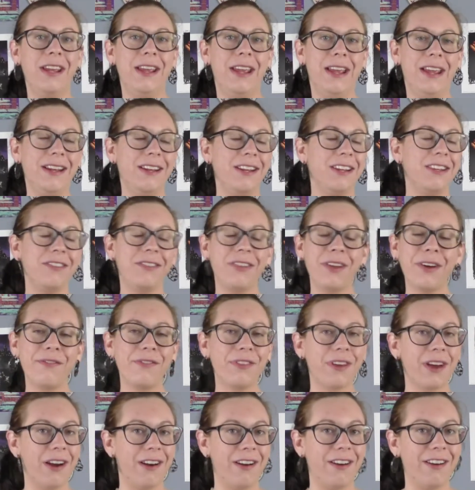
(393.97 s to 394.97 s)
And I love
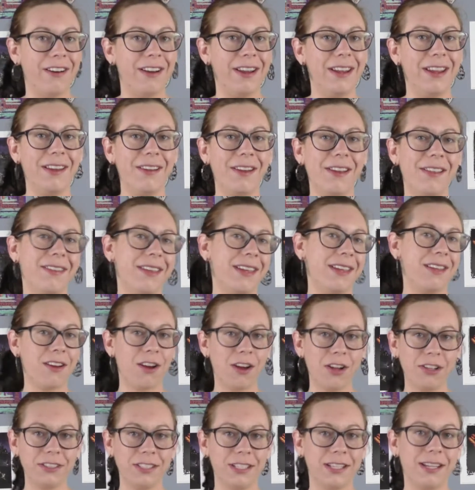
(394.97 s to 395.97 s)
the art. Like
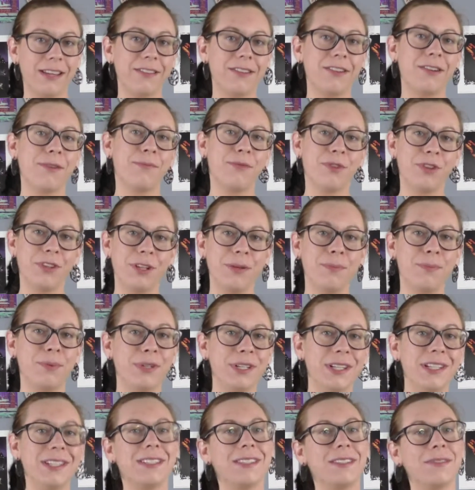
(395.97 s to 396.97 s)
altogether, I'm really
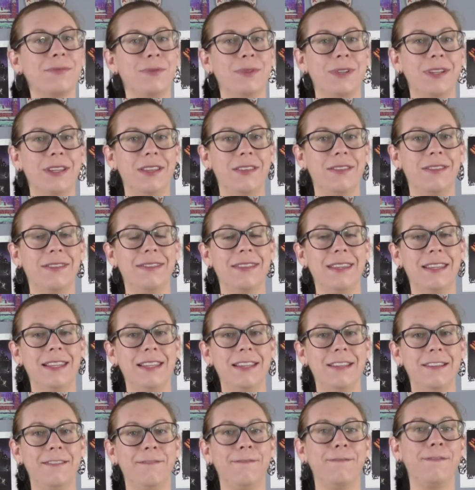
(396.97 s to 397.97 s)
pleased with
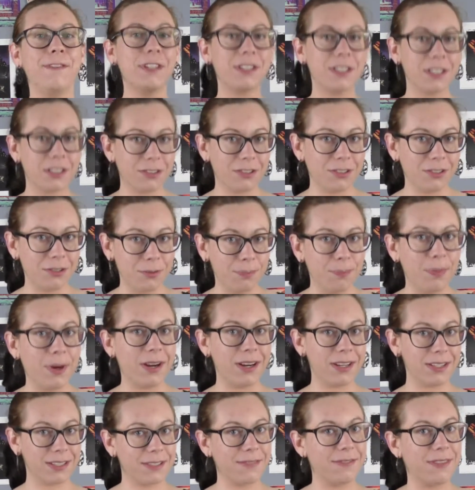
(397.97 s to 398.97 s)
the physical
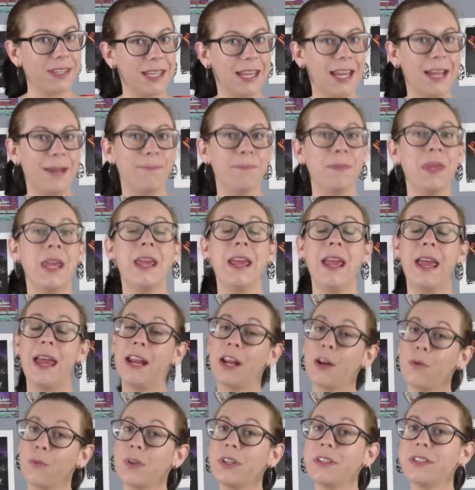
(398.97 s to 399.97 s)
parts of the game. And
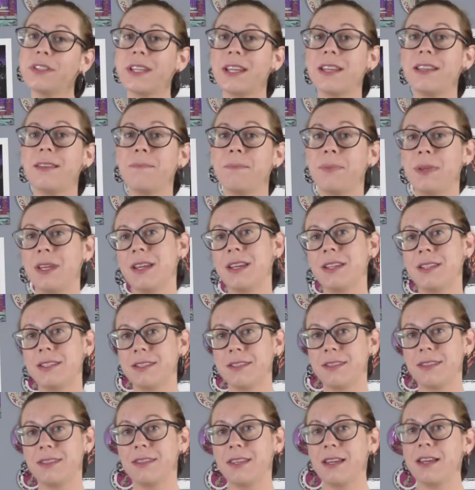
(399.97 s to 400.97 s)
I will say,
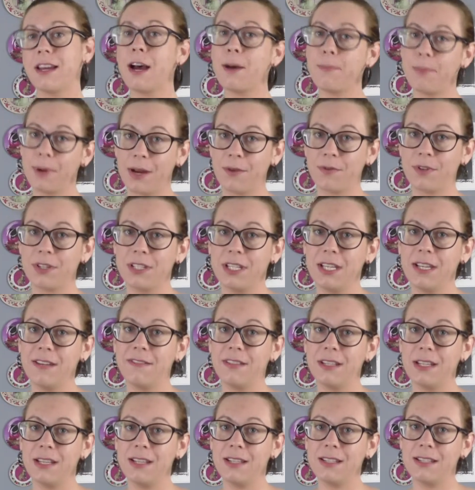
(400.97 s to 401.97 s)
because the copy I received
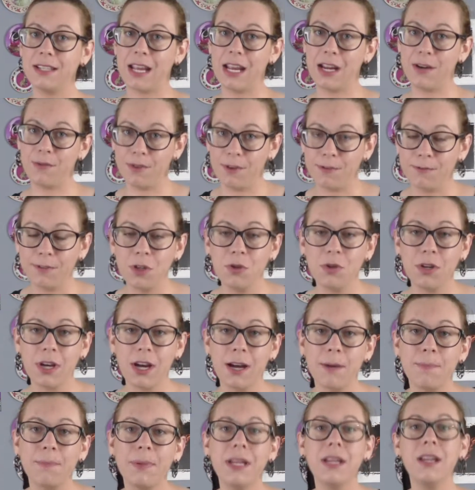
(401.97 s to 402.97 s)
is a review
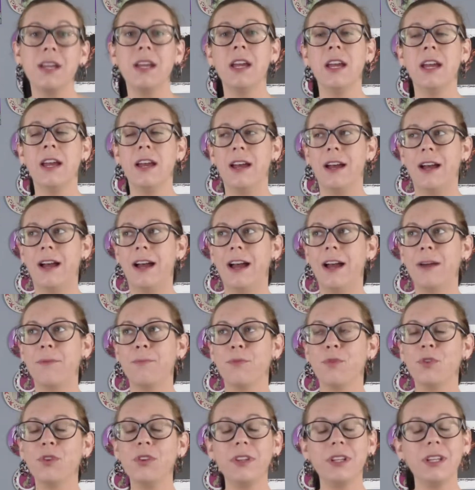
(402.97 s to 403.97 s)
copy,
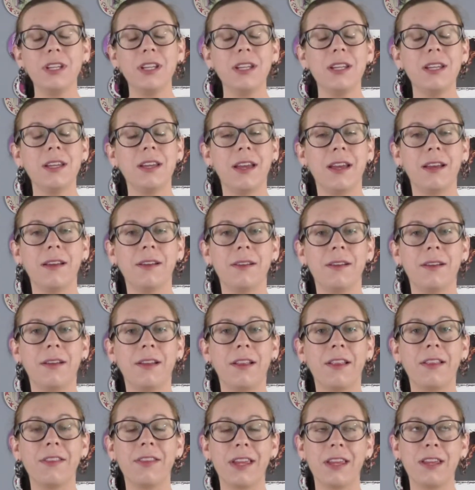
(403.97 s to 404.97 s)
I'm really,
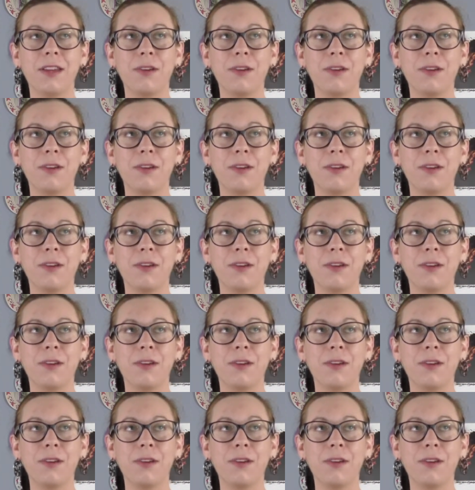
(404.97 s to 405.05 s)
like,